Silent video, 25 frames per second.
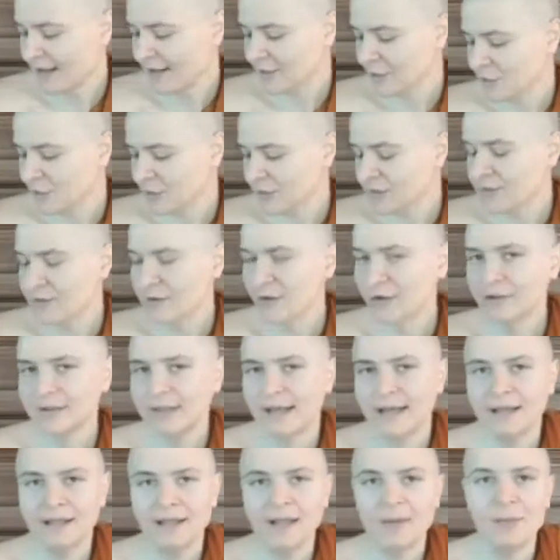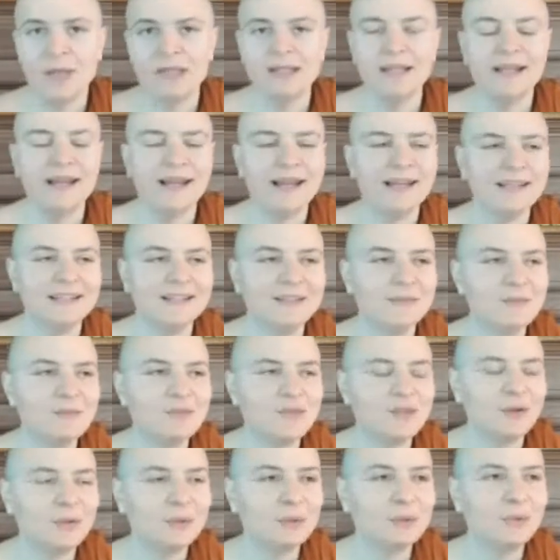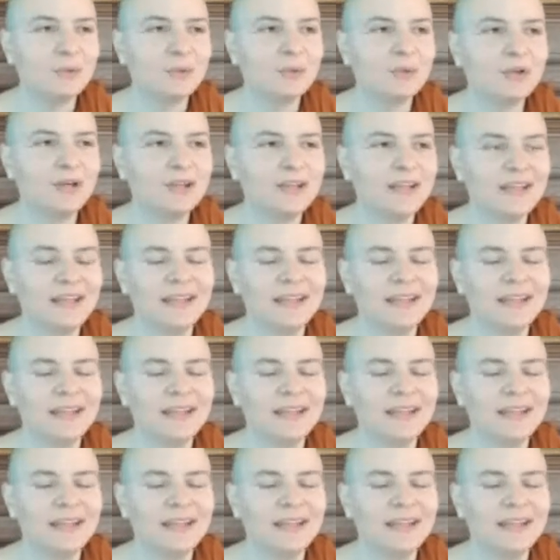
actress called Anna Magnani, who